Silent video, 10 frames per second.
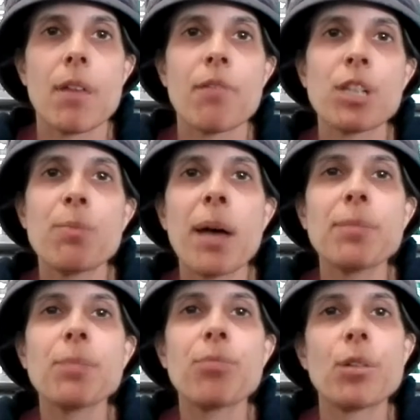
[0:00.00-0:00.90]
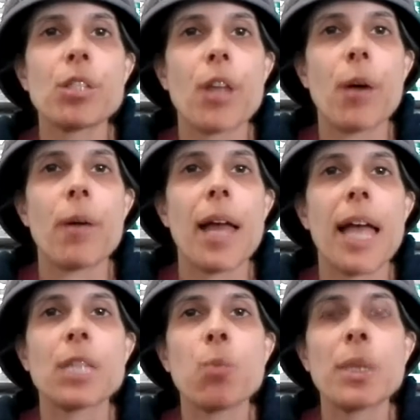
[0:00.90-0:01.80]
Rashbam's approach, though,
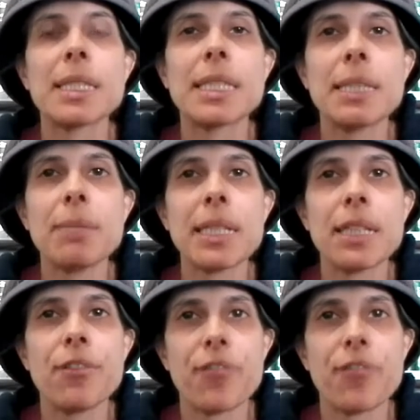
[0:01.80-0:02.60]
has one seemingly